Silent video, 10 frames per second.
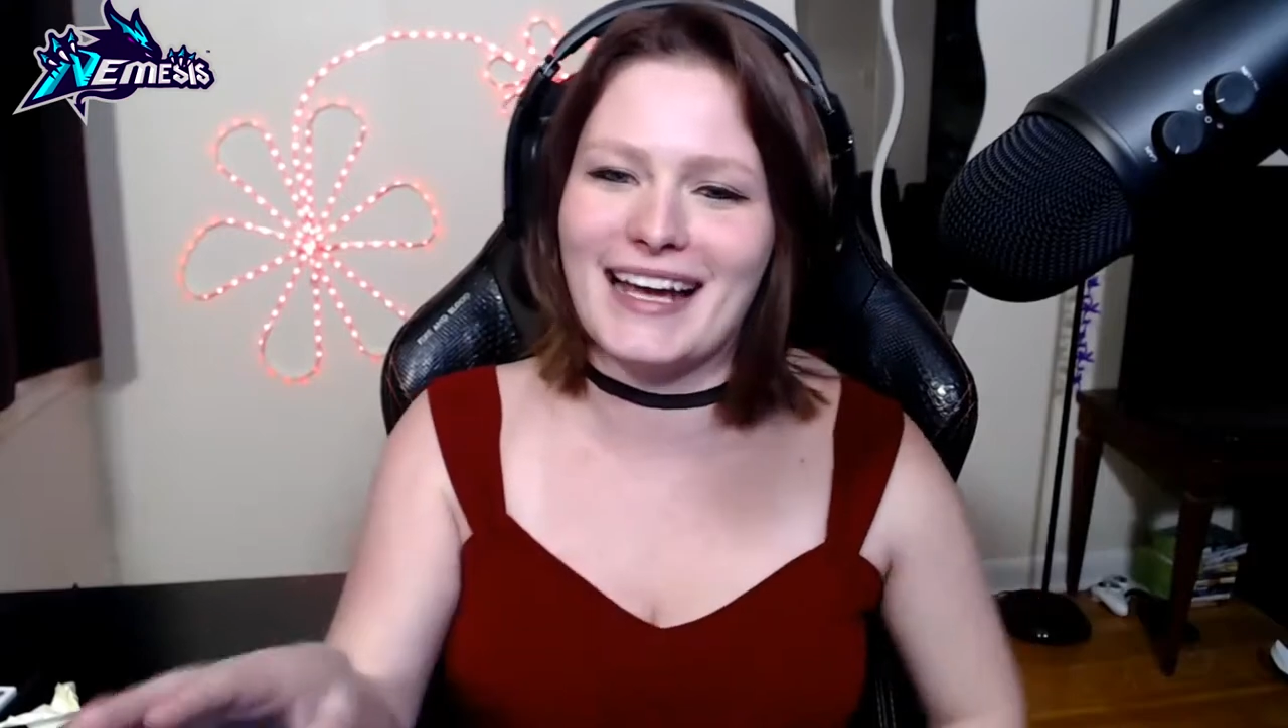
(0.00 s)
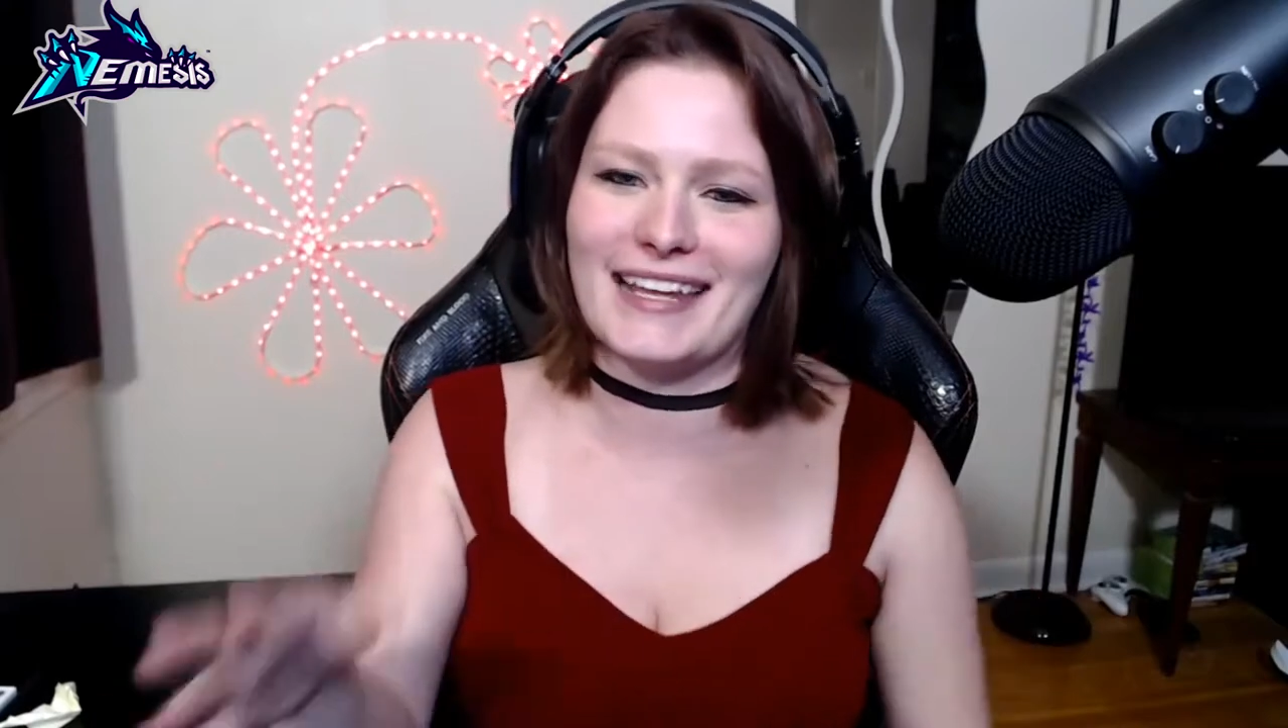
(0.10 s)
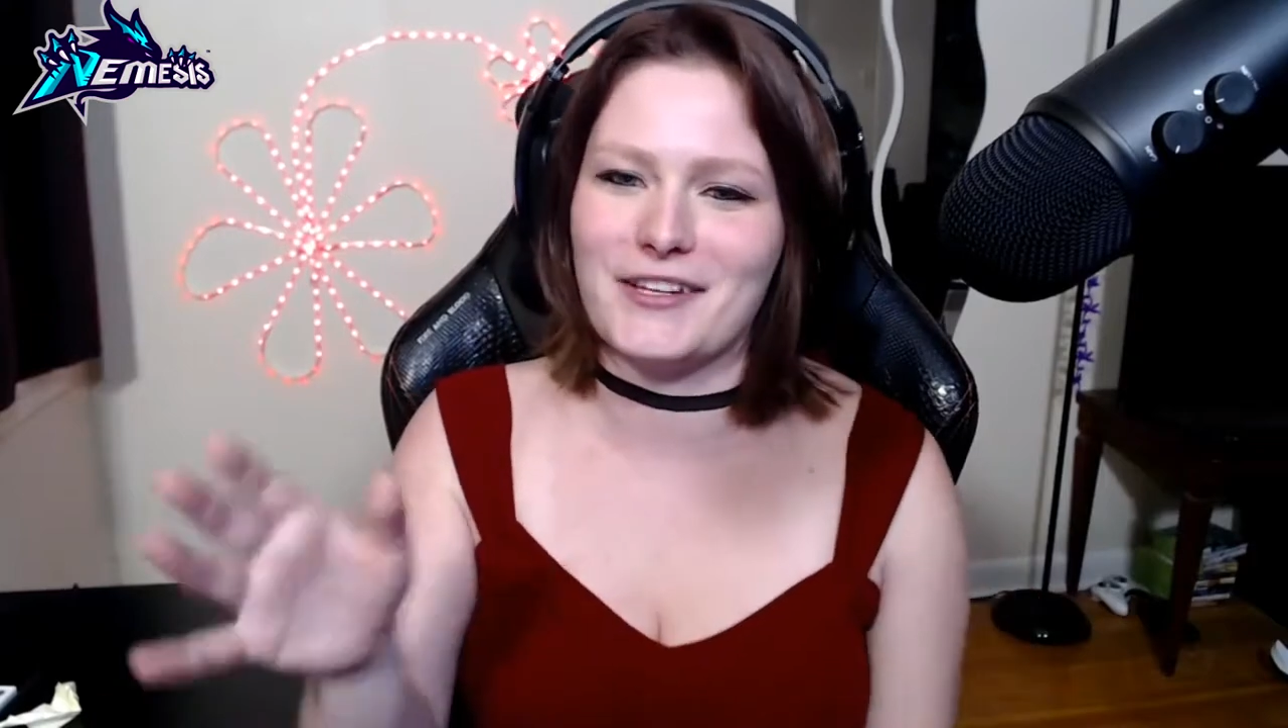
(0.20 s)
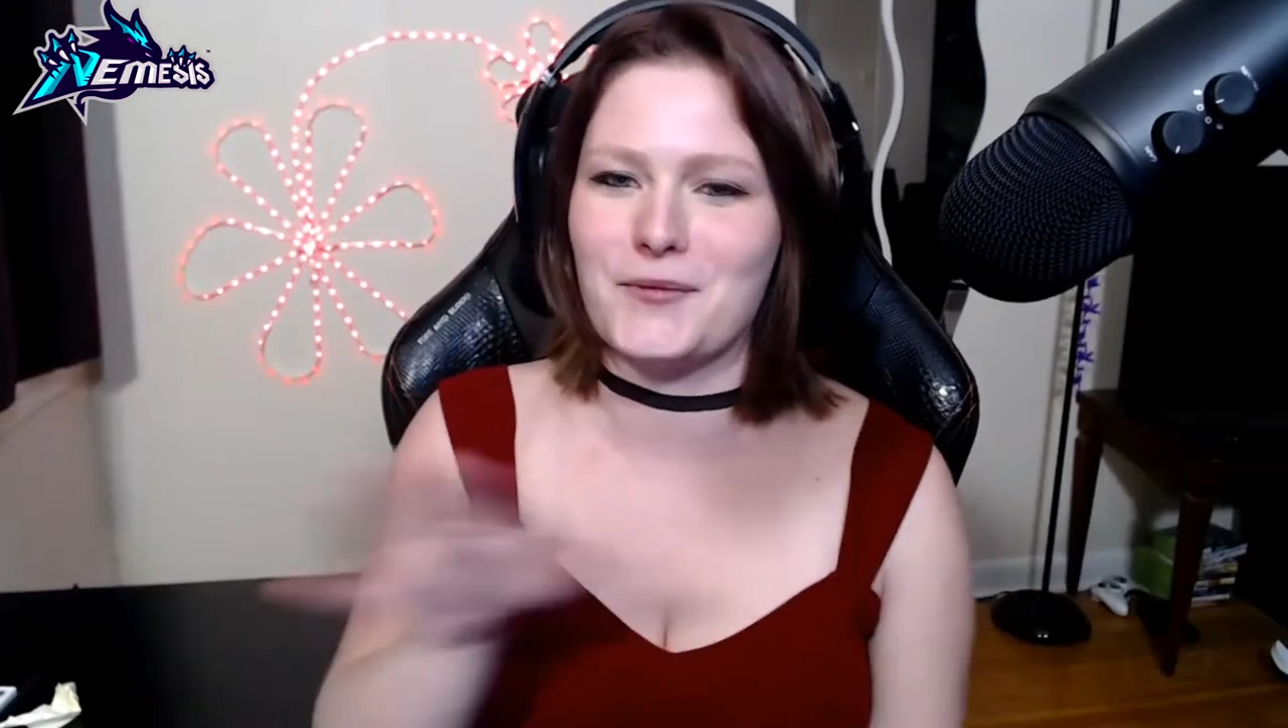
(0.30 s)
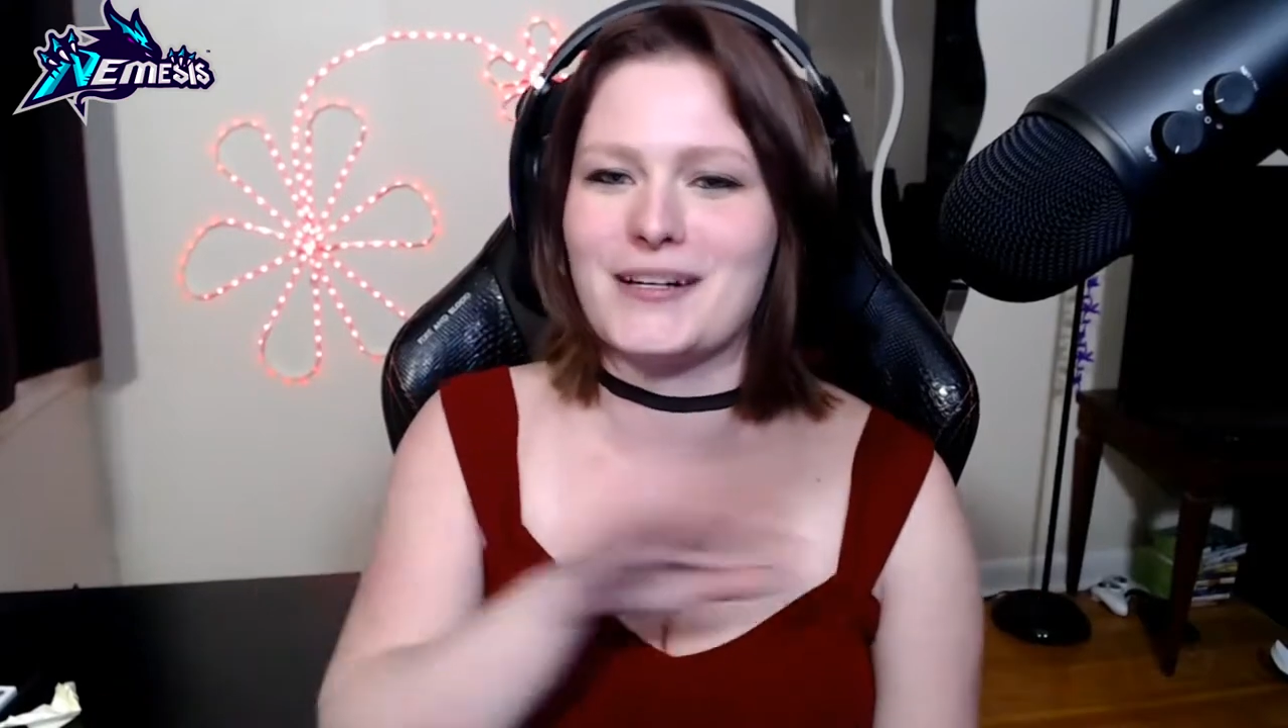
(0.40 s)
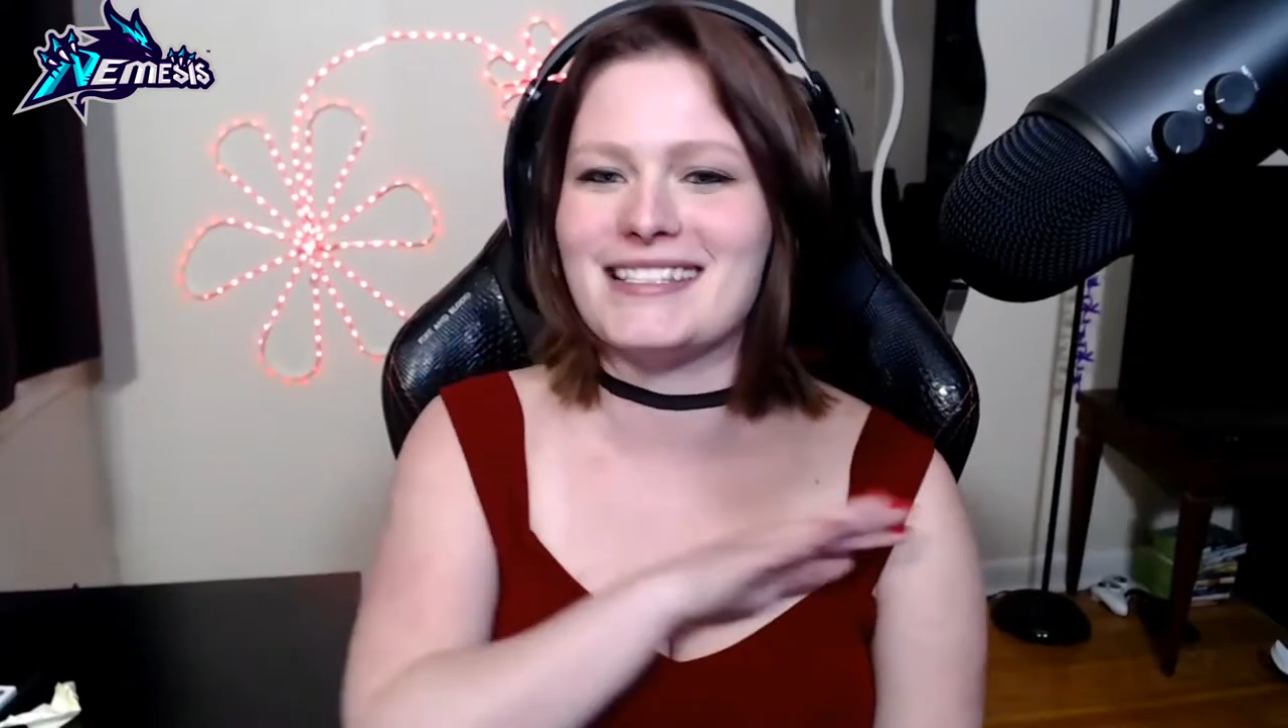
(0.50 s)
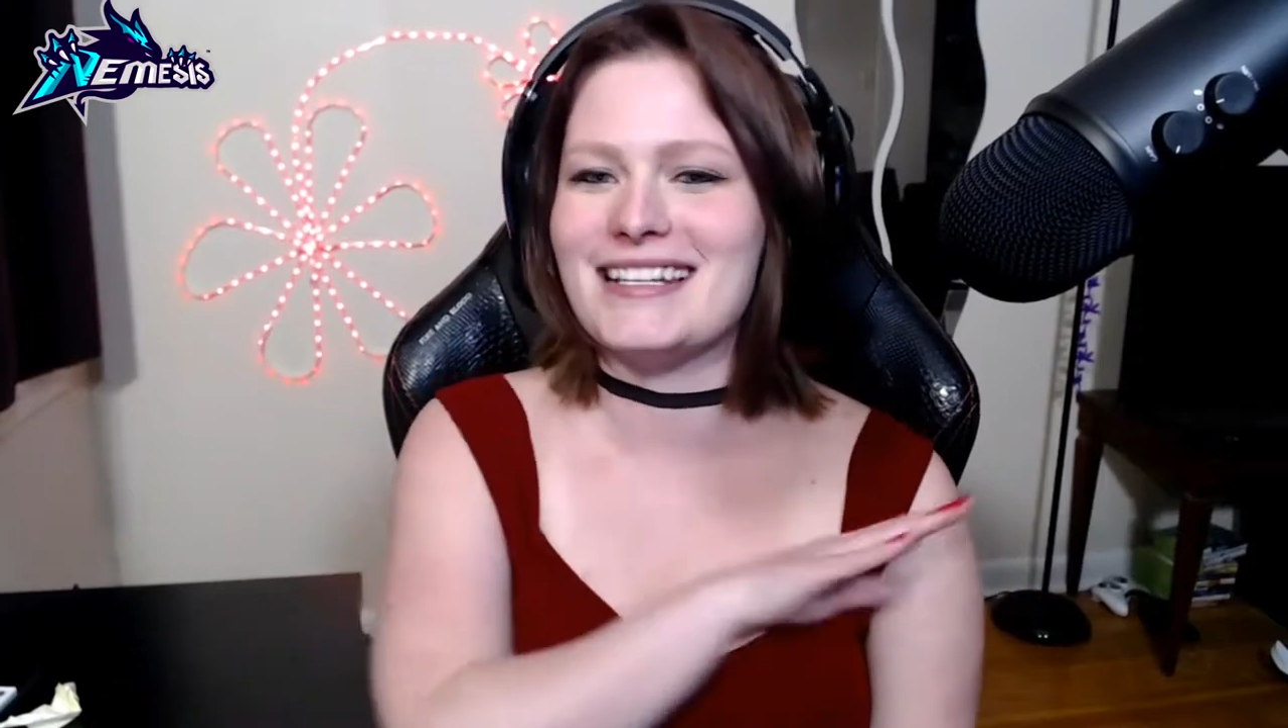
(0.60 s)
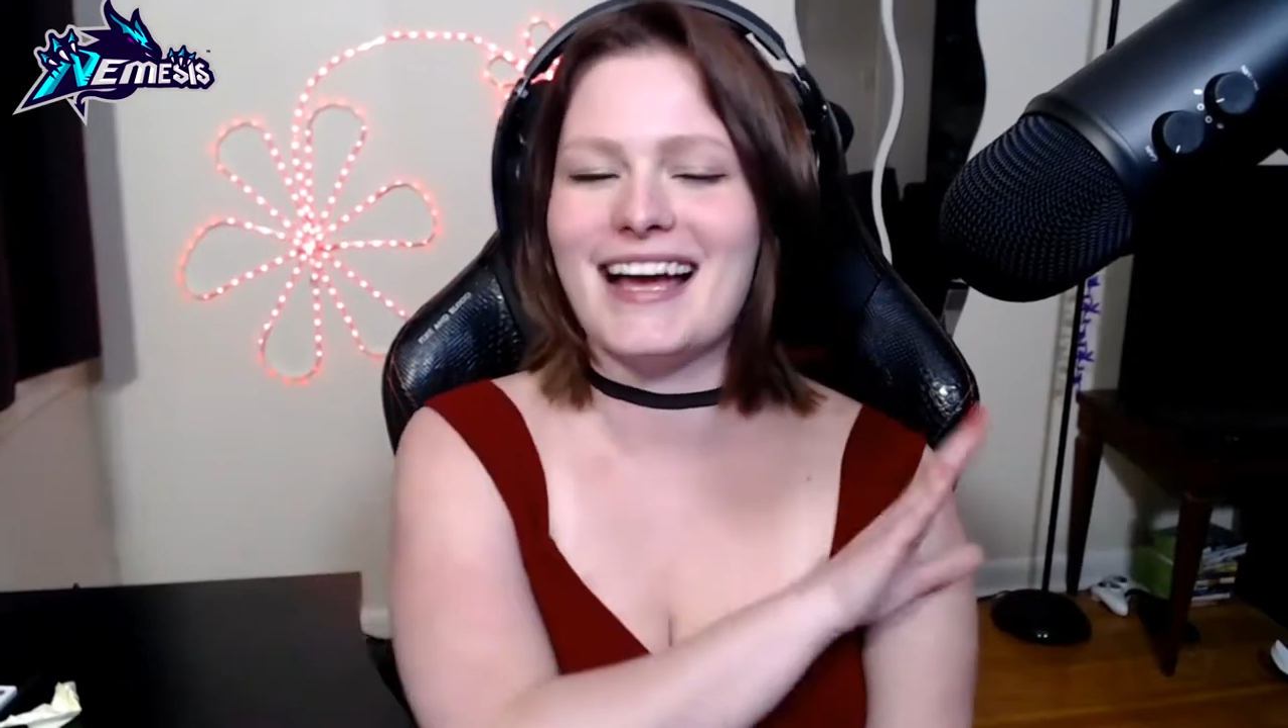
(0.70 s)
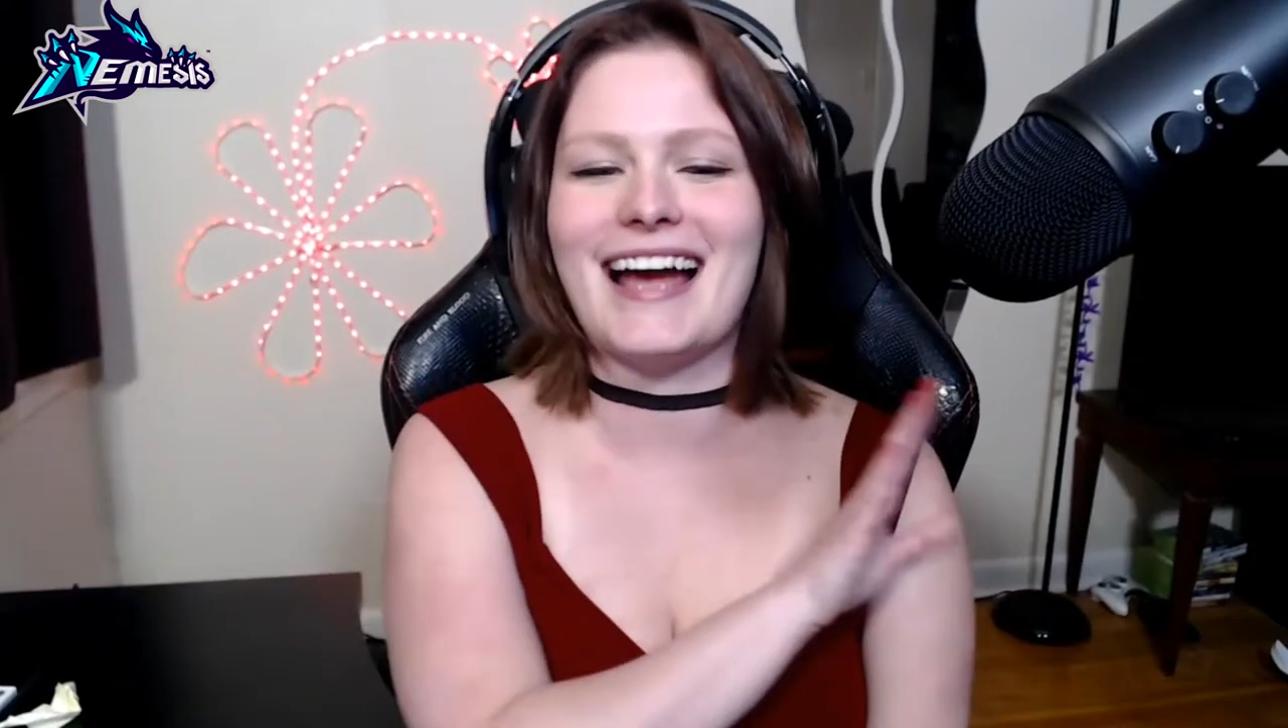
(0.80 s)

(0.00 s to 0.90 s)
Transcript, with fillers: and there wasn't